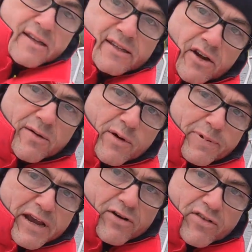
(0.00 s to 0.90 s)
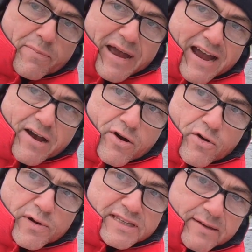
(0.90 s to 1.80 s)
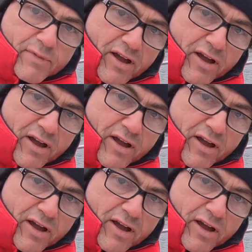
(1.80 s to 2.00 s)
So I'm up here on the bow with some